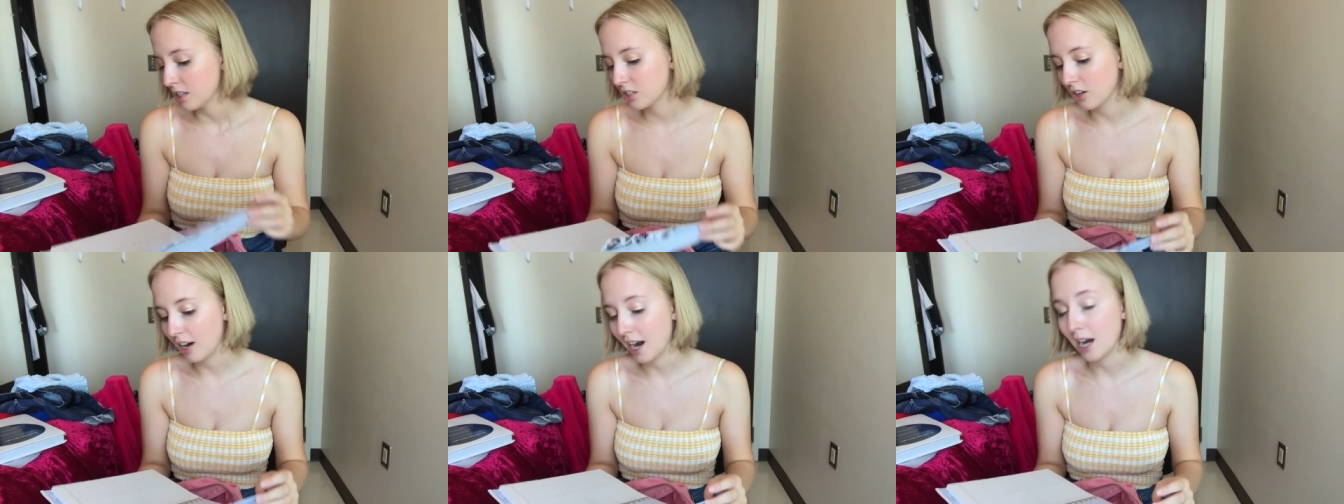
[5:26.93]

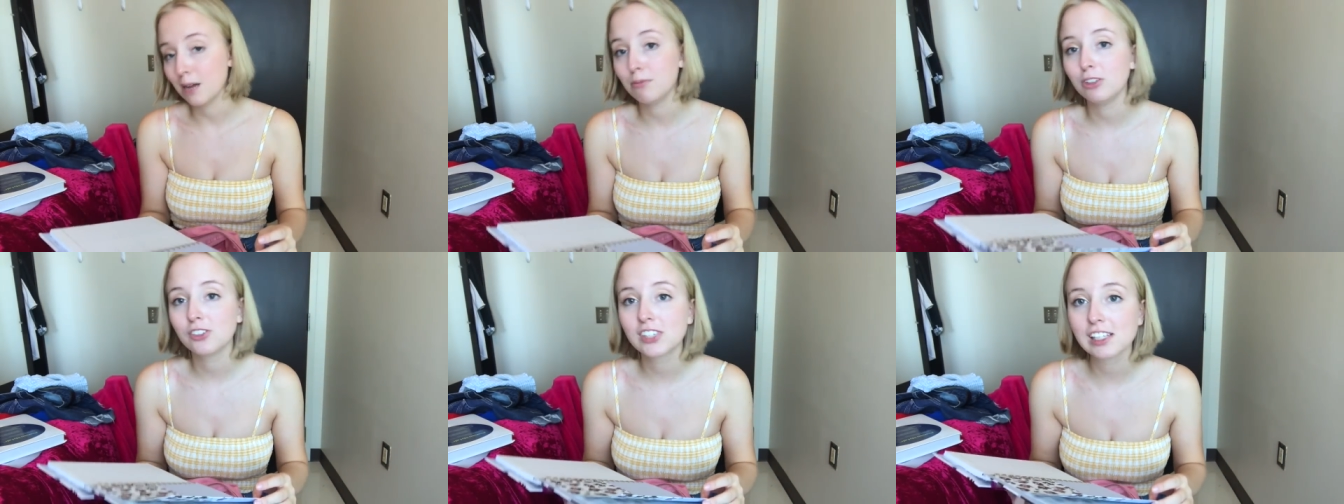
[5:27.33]
so
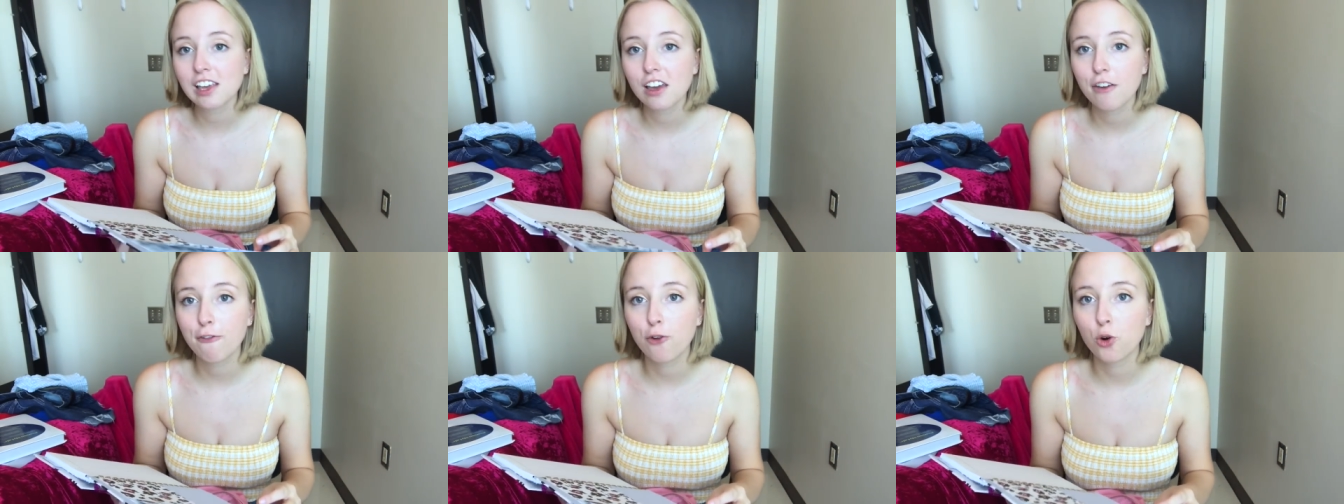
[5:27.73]
I'm using
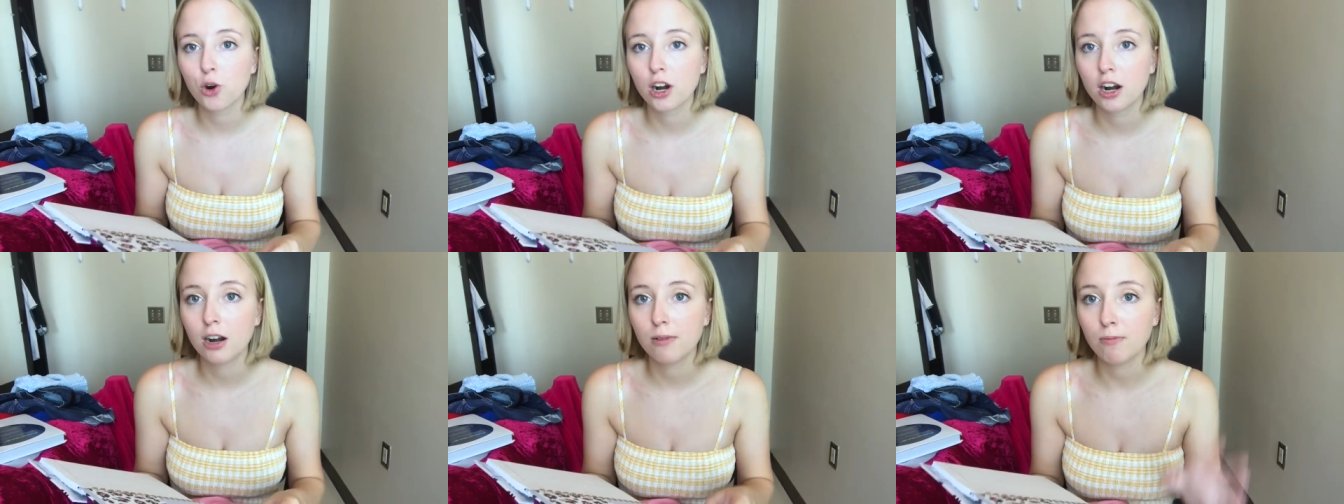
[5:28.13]
it
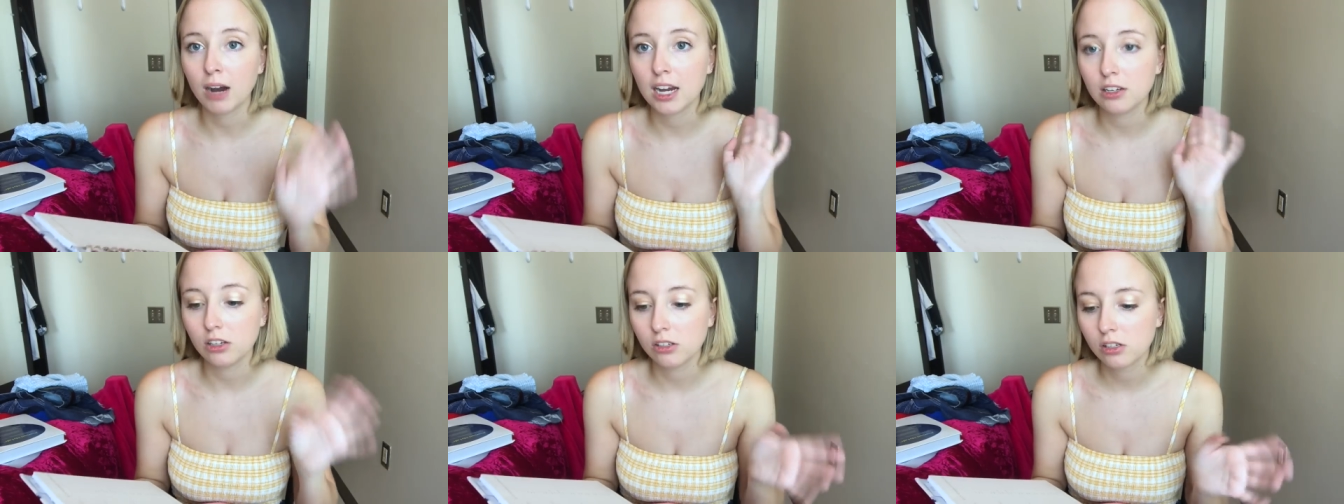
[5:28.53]
for
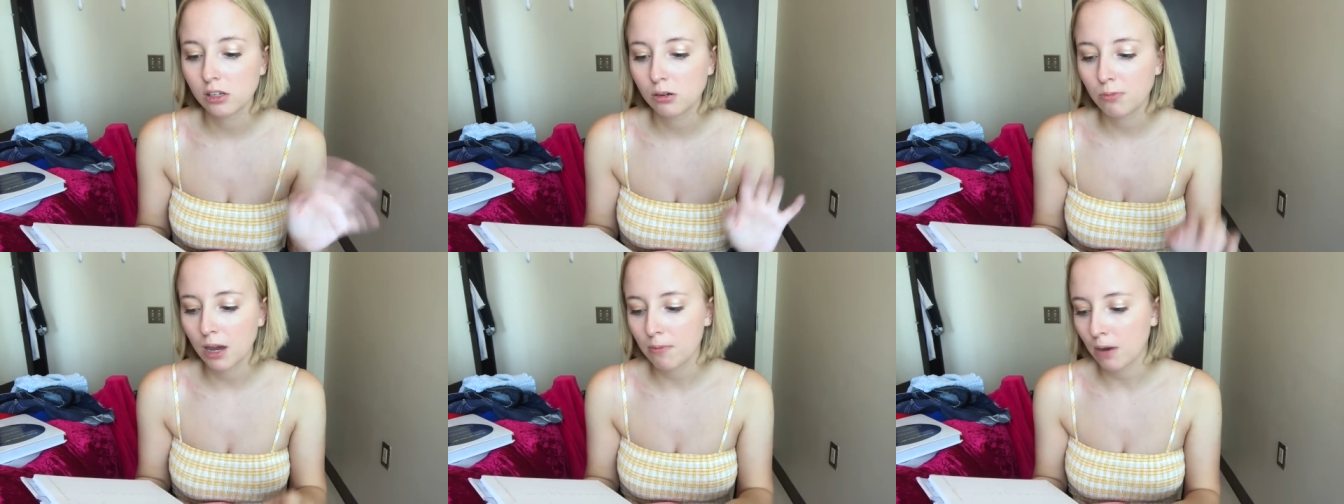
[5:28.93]
my
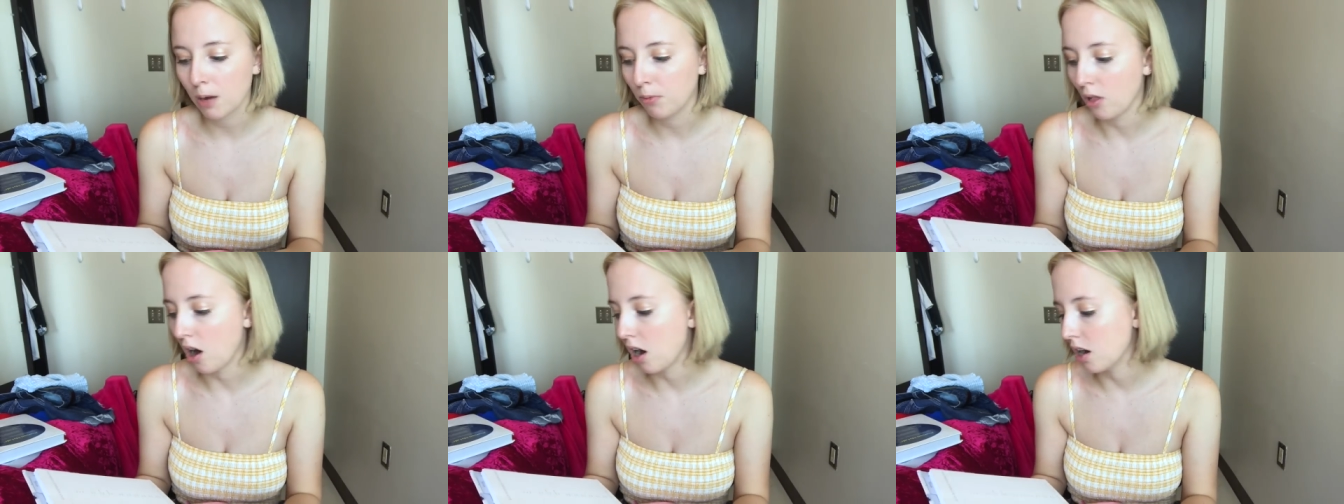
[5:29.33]
YouTube and
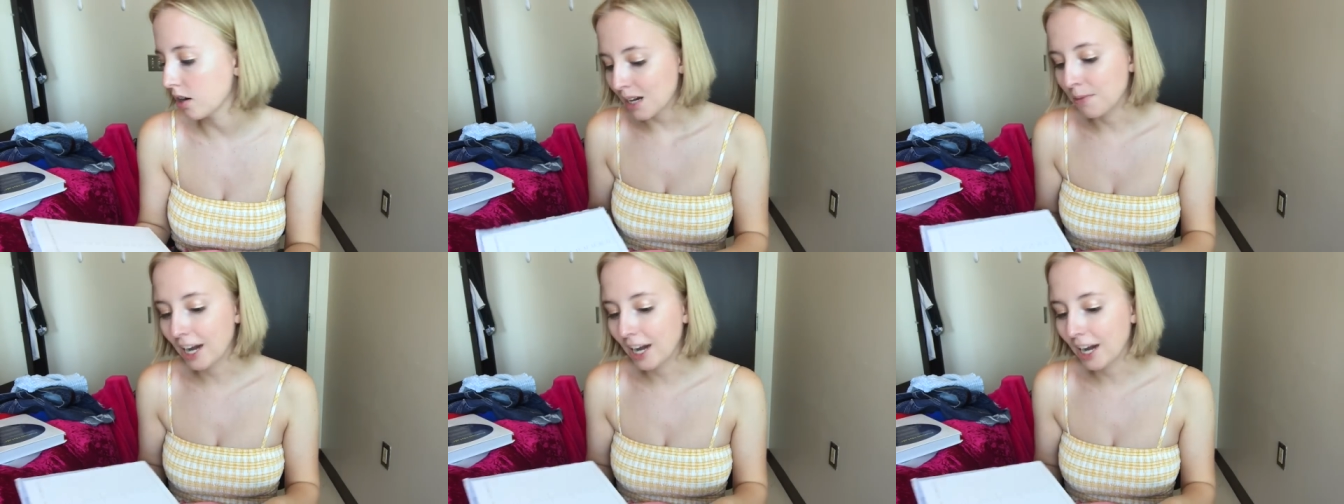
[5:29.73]
my blog.